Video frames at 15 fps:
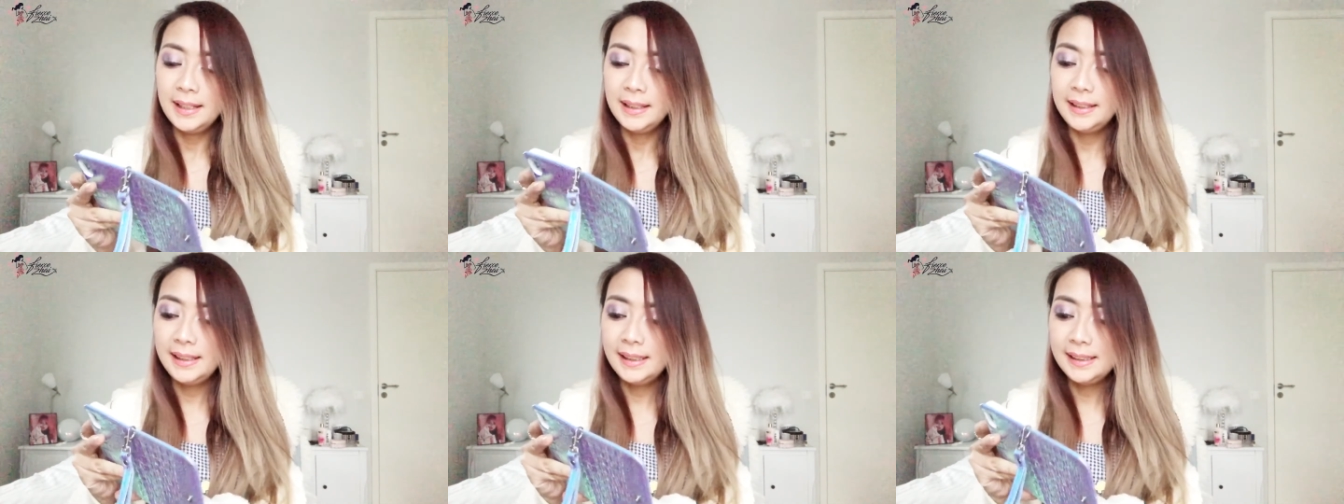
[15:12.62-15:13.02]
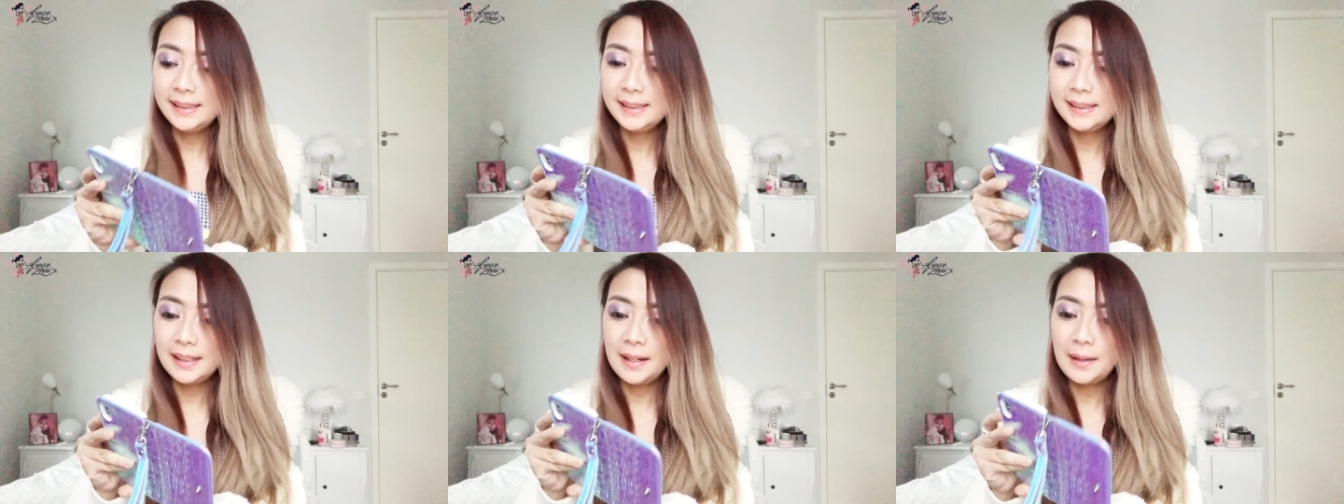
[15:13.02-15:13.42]

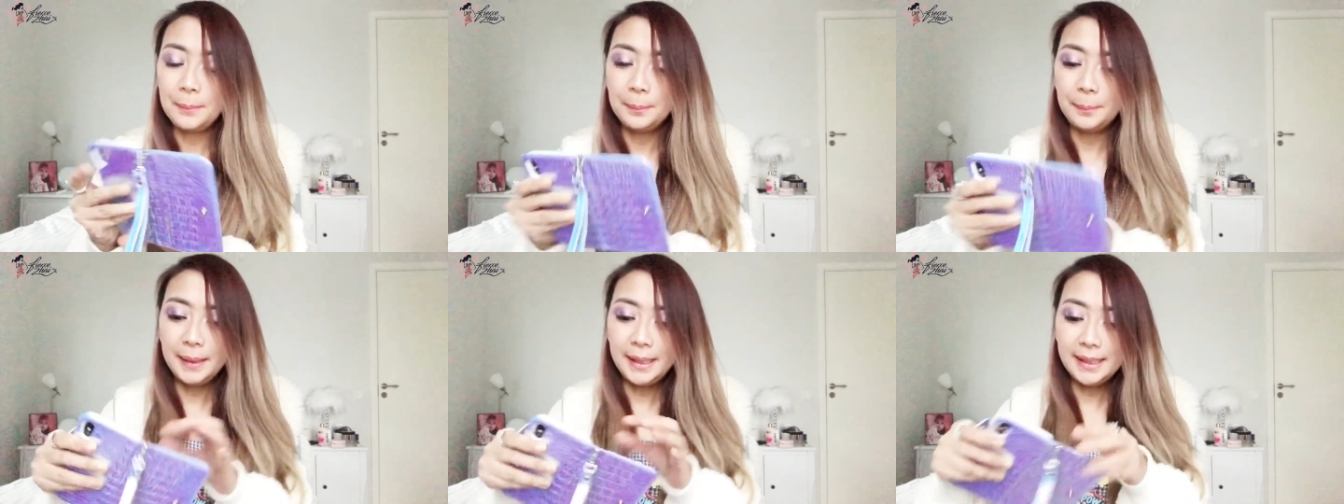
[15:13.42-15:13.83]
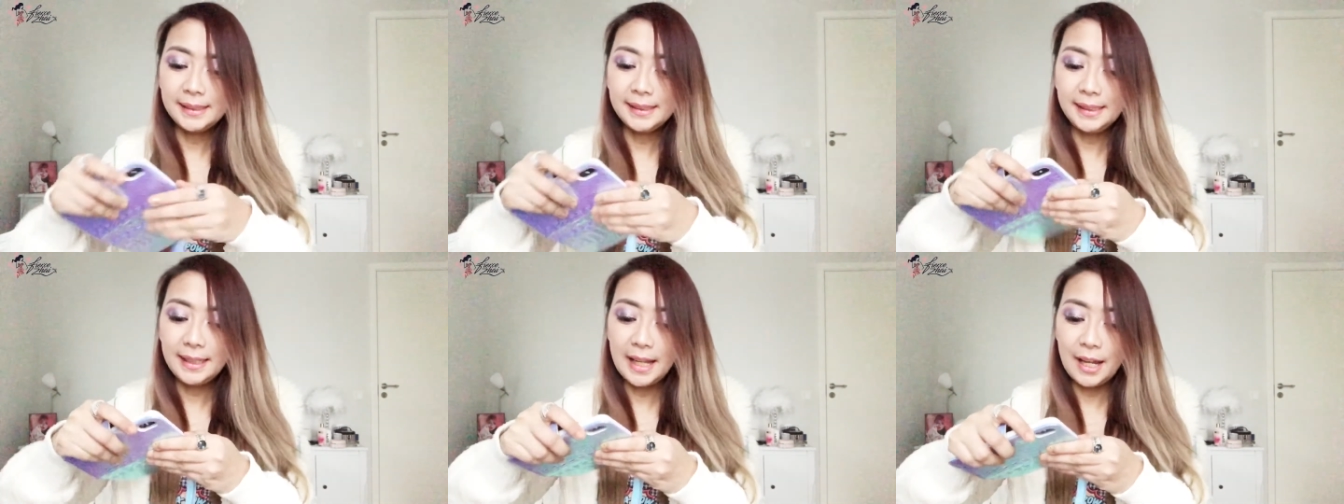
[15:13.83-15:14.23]
this
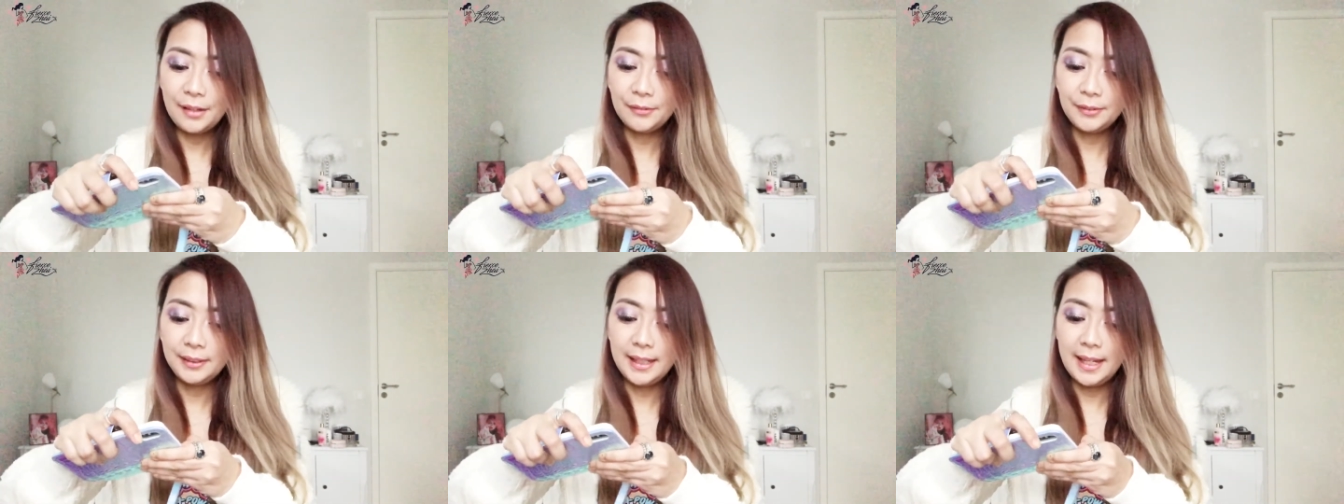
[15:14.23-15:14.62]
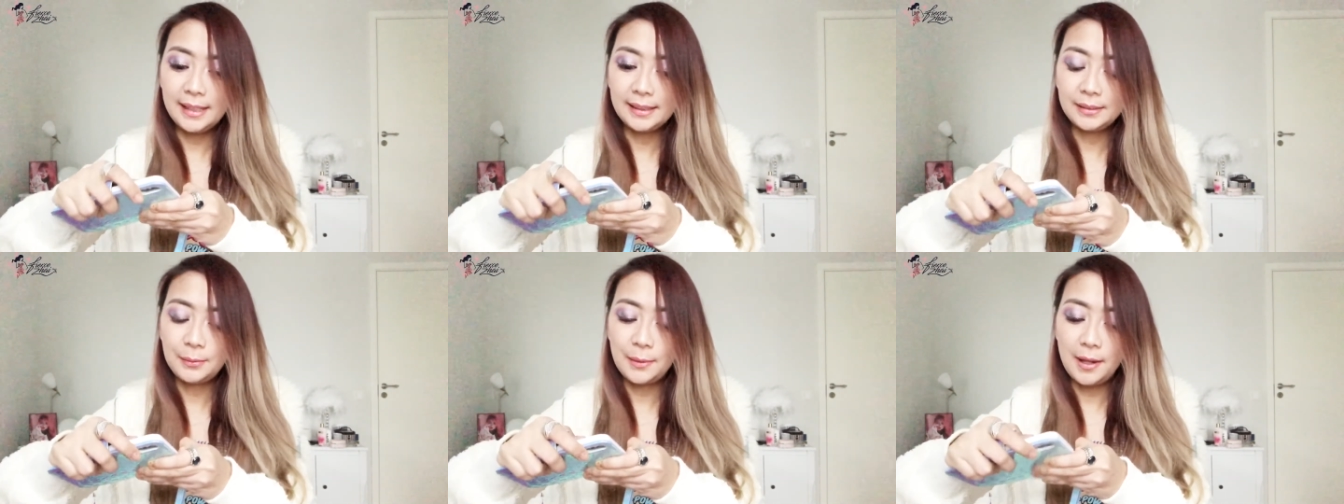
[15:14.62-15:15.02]
amazing iPhone
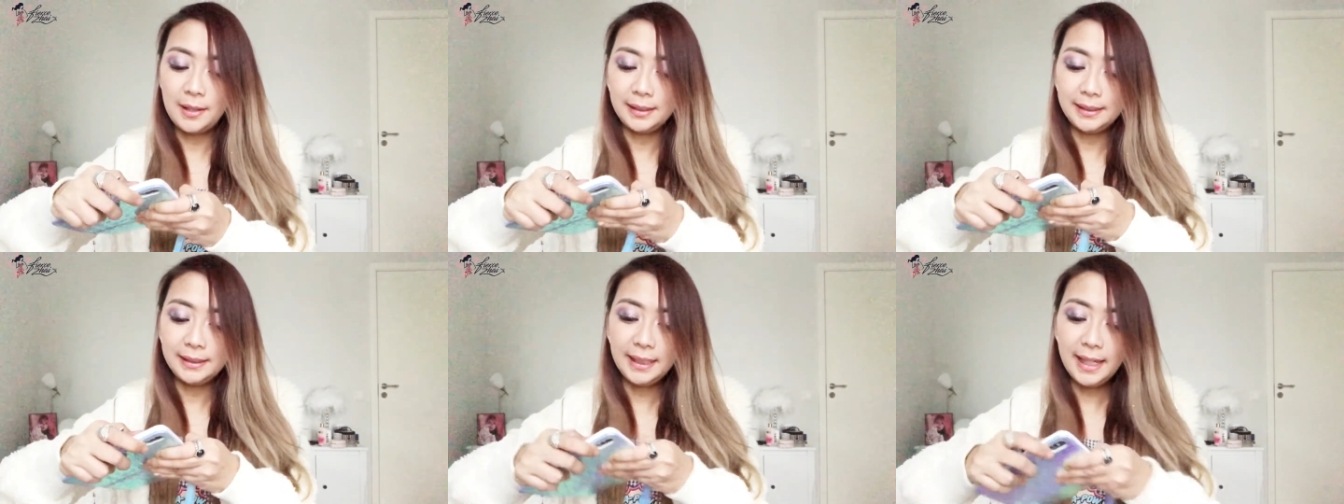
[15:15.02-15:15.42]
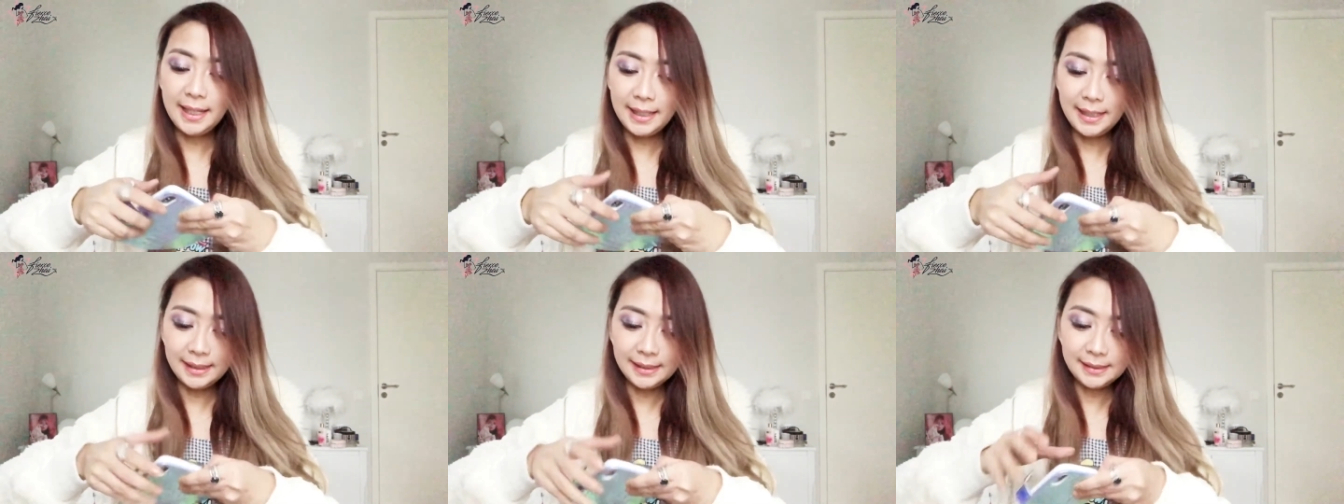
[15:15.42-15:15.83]
X wallet
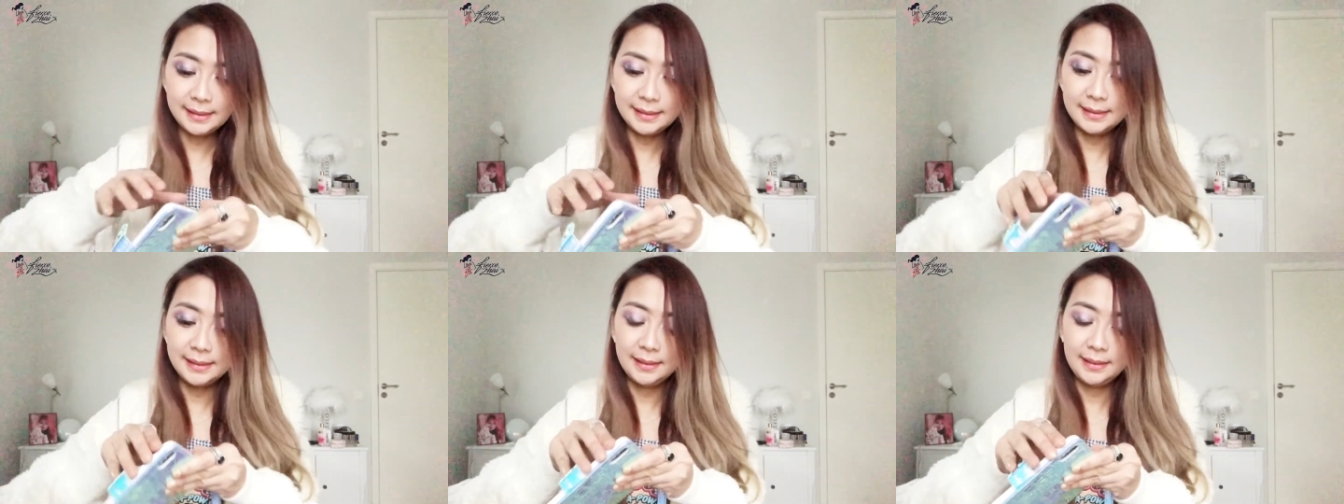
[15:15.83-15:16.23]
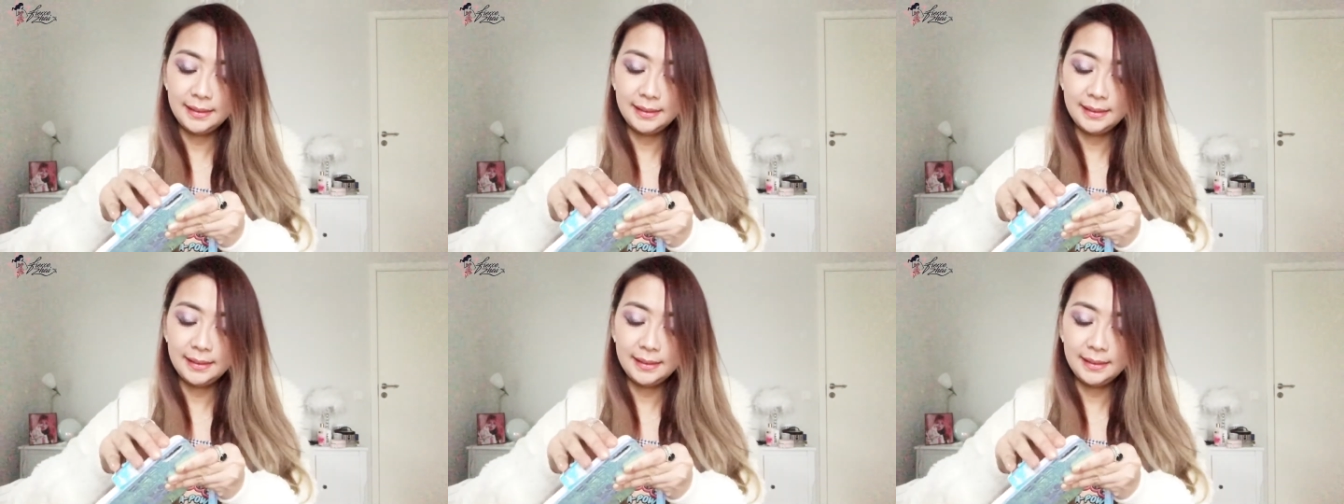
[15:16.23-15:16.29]
case